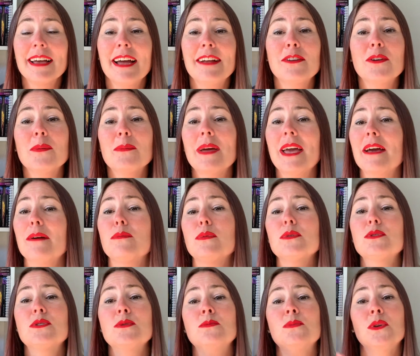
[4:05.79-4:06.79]
and you'll be able
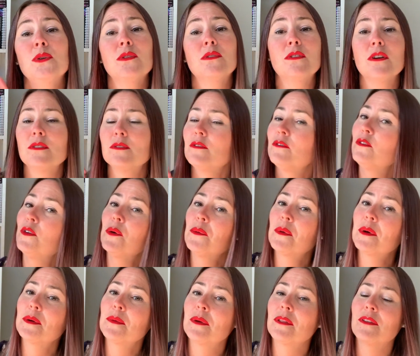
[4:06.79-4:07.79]
to move
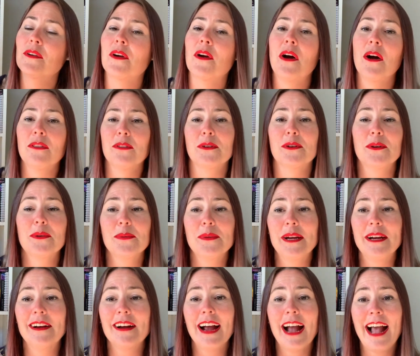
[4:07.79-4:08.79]
forward with your author
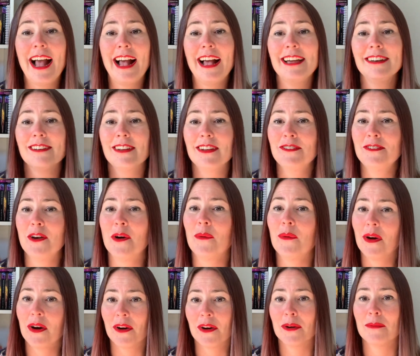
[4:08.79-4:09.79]
career, and no
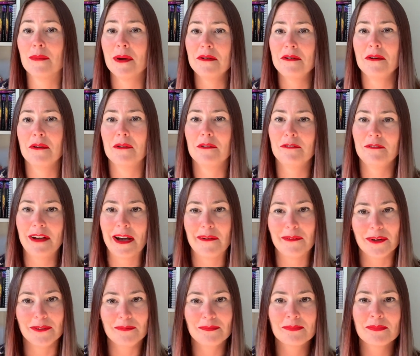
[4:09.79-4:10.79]
harm, no foul.